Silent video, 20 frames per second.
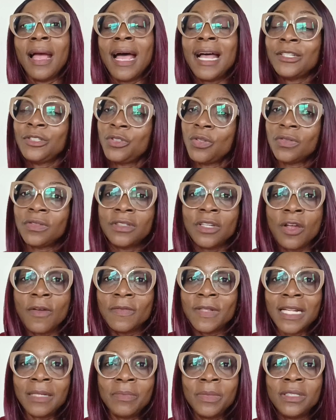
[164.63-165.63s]
As
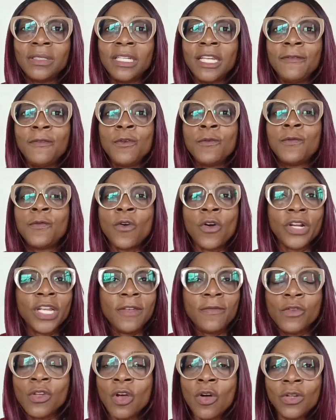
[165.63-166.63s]
yourself, that means if you
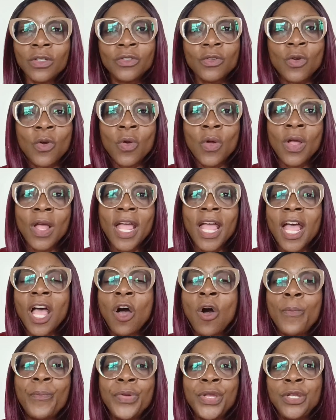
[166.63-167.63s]
forgive, you're also
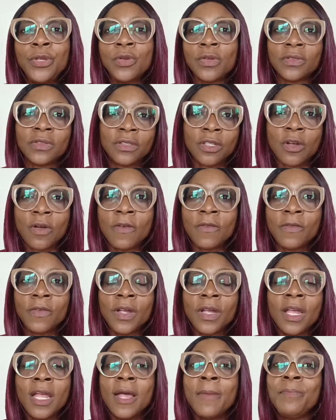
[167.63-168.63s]
helping yourself.
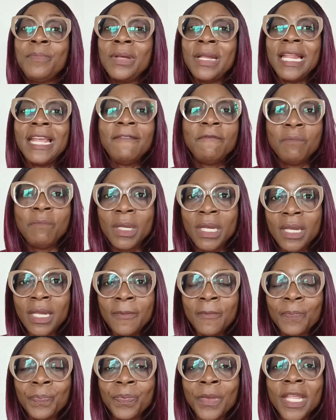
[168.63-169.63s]
Believe
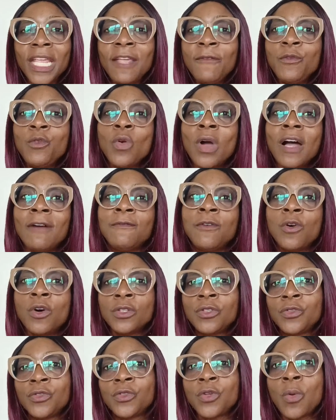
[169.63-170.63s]
me, if you have
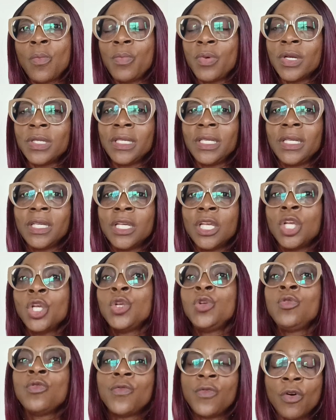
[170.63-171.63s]
hurt somebody,
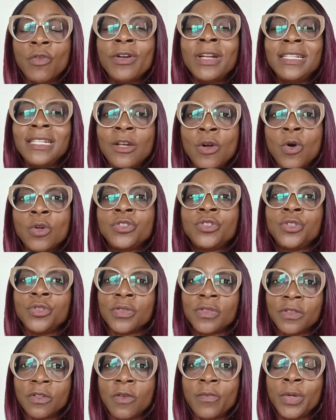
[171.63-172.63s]
you've already hurt
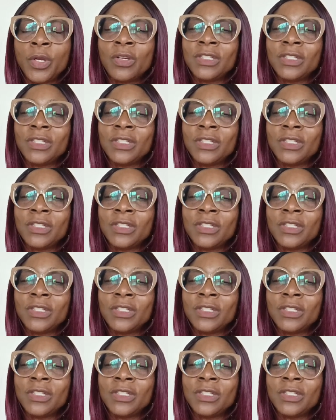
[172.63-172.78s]
yourself.